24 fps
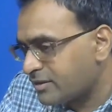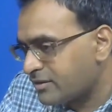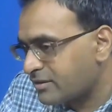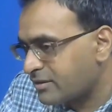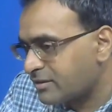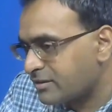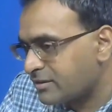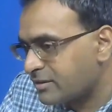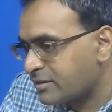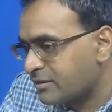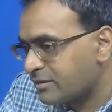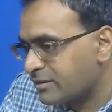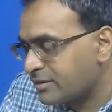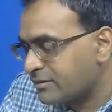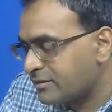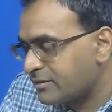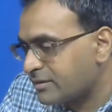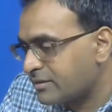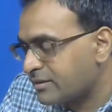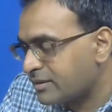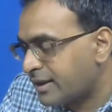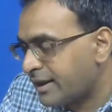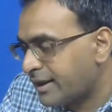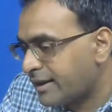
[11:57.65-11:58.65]
This
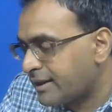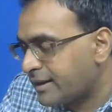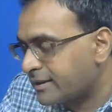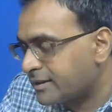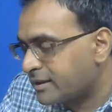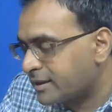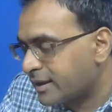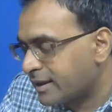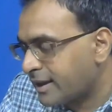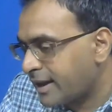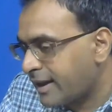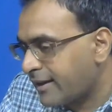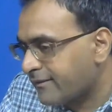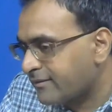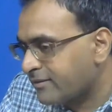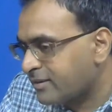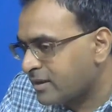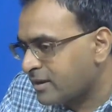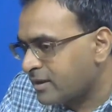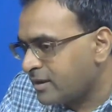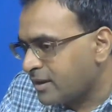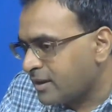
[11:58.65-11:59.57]
is an idea that I have